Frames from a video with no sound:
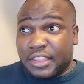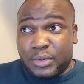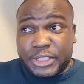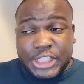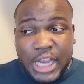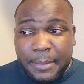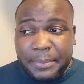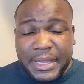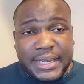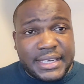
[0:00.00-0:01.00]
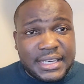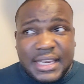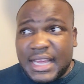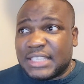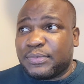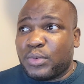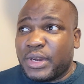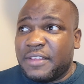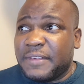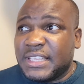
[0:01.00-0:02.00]
They were champion in the last
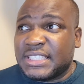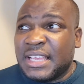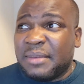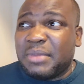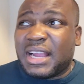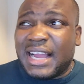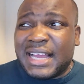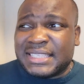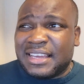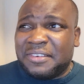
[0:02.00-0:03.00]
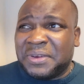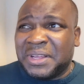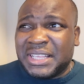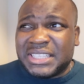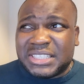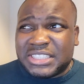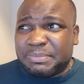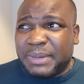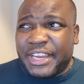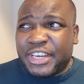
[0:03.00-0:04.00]
four events because of
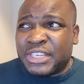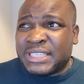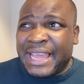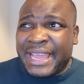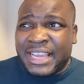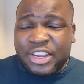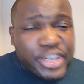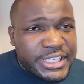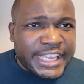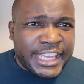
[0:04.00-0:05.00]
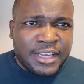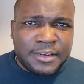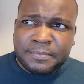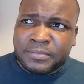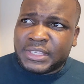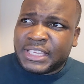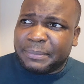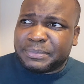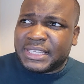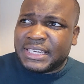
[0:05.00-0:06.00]
players like Chris Gayle,
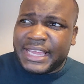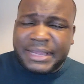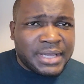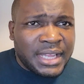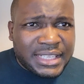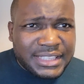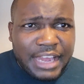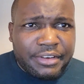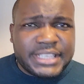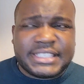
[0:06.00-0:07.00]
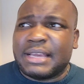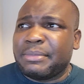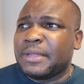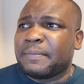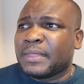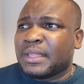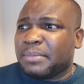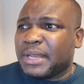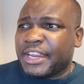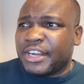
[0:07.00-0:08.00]
captain like Darren Sammy,
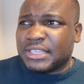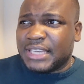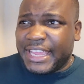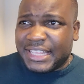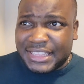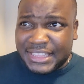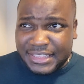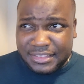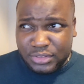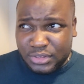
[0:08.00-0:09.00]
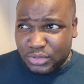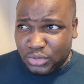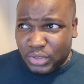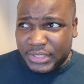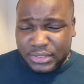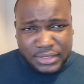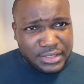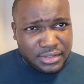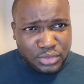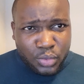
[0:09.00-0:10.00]
players like
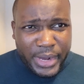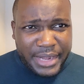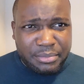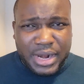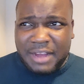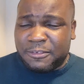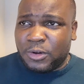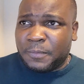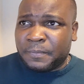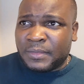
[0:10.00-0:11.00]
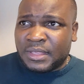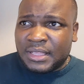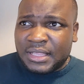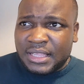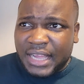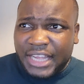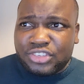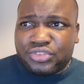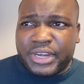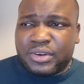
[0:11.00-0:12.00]
Dwayne Bravo,
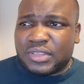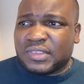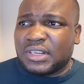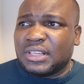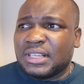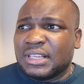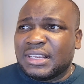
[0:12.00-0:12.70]
Andre Russell,